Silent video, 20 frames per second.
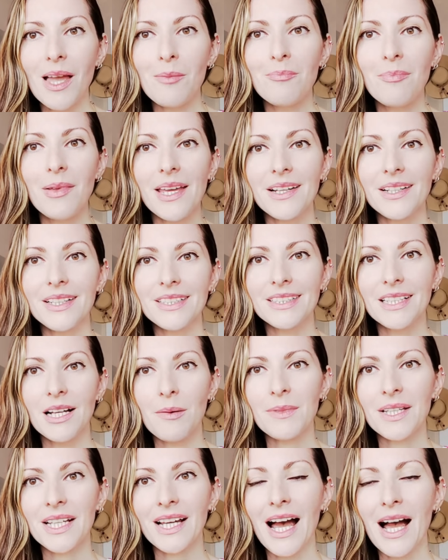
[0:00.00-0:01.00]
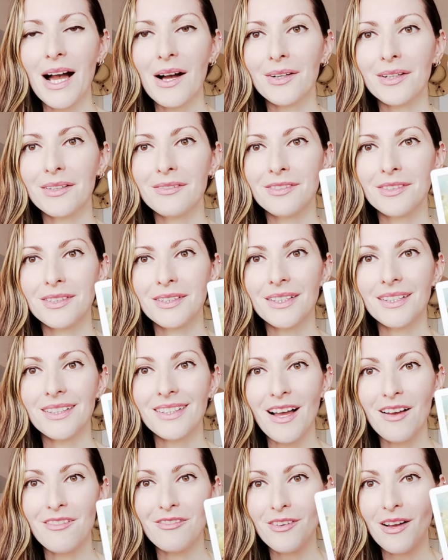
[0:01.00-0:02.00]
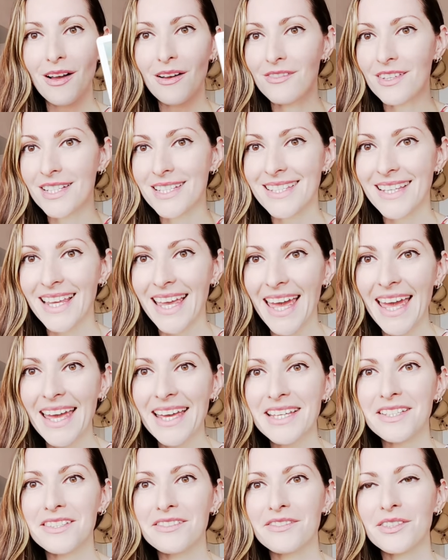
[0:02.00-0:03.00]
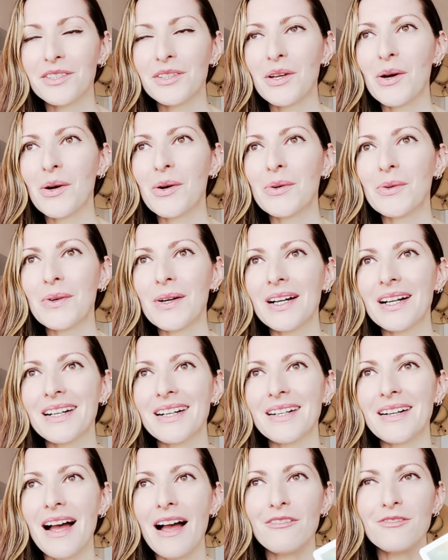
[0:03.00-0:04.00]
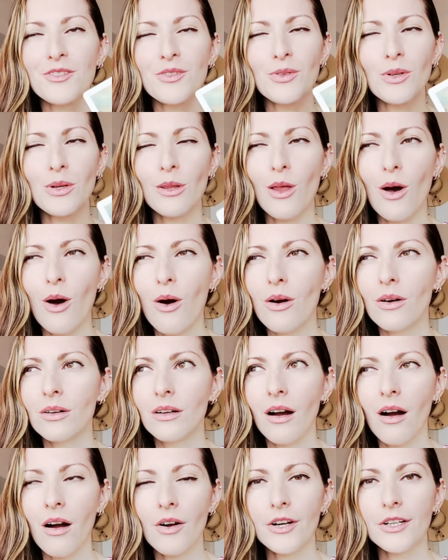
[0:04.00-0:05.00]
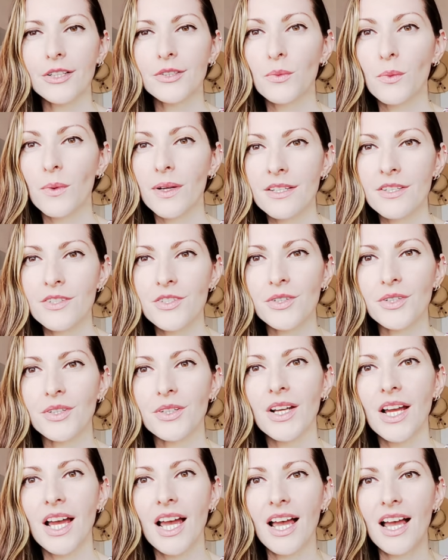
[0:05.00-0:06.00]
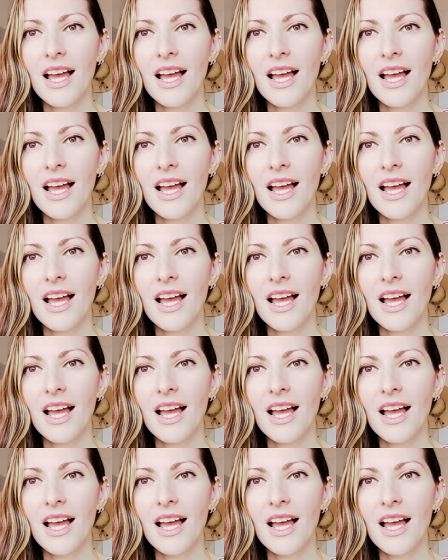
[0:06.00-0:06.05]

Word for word: bear coming out of a of, its cave you know uh, after a long hard winter